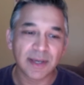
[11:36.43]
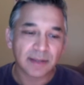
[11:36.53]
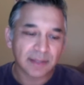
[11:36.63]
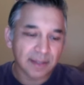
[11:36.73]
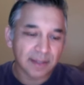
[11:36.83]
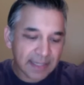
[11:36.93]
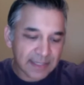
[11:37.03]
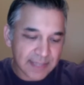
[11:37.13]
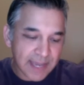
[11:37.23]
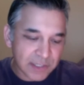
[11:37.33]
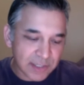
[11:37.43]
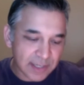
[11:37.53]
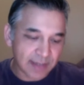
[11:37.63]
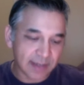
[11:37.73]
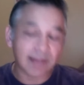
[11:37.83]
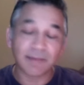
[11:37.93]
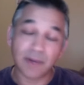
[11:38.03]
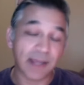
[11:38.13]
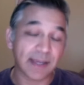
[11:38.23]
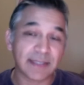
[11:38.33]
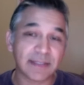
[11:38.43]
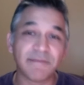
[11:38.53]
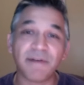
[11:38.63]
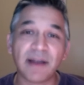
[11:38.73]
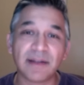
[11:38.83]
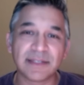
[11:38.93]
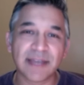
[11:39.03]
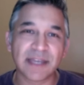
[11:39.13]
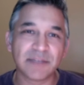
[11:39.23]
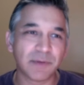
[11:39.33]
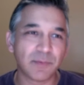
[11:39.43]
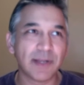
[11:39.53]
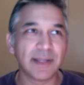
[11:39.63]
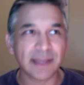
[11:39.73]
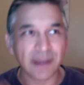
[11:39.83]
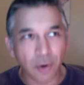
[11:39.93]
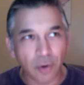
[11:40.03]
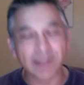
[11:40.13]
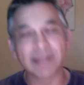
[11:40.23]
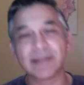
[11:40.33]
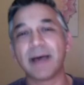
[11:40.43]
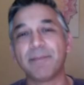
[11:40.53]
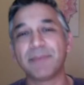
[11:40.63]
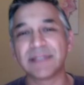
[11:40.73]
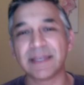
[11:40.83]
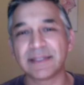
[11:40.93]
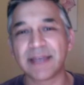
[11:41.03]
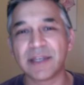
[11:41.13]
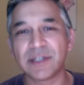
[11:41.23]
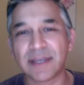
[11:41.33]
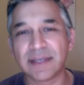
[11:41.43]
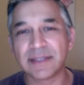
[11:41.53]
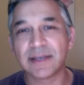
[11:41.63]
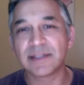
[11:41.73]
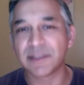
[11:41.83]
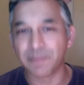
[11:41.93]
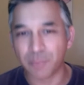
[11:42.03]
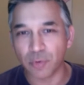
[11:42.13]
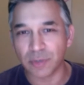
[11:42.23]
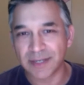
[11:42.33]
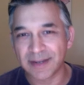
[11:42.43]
the next stage, and I guess the final stage, but really the all-encompassing stage, is support.